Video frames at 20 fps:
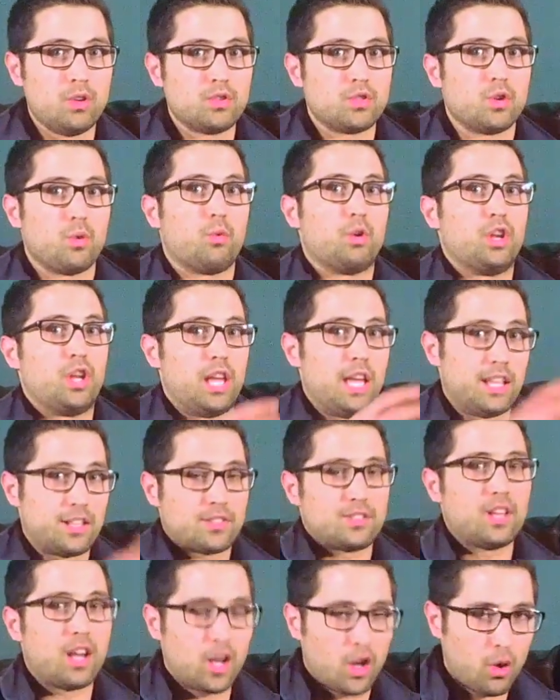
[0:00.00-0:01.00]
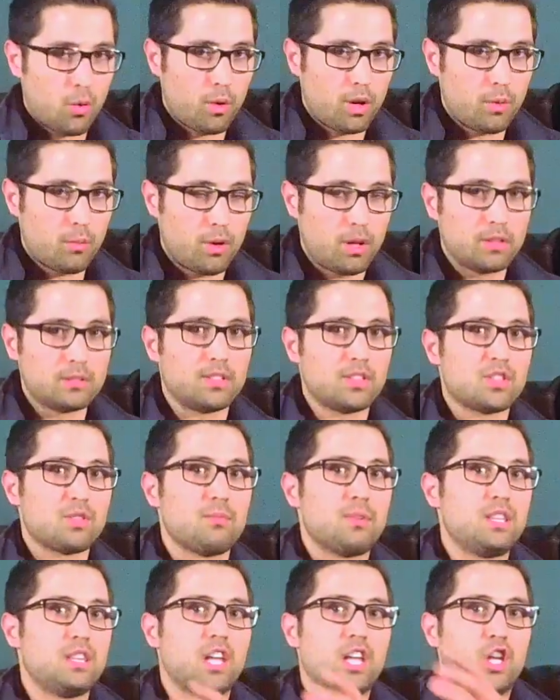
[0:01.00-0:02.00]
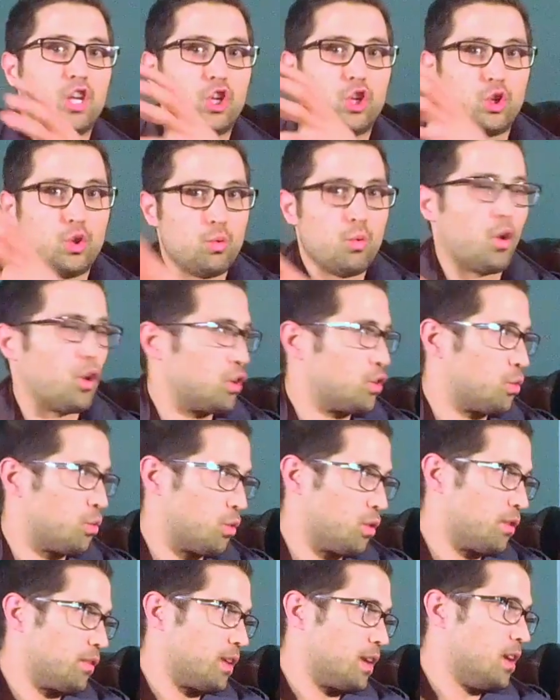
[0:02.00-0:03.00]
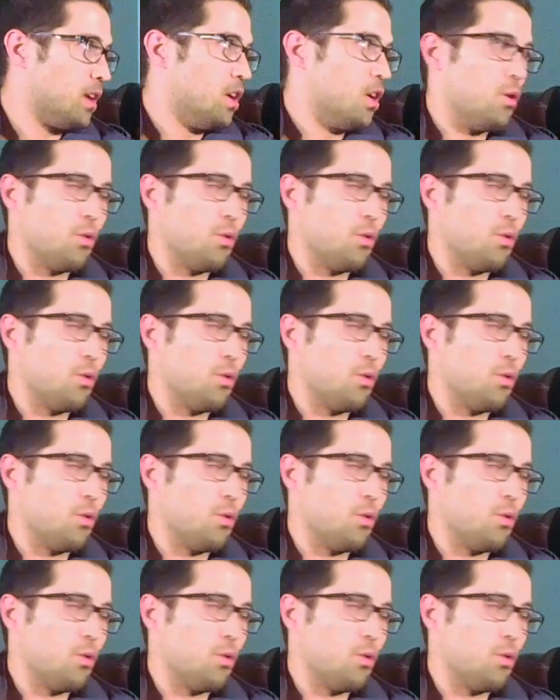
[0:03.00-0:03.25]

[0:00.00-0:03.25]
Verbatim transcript: So when it's not going well, it doesn't mean like you aren't worthy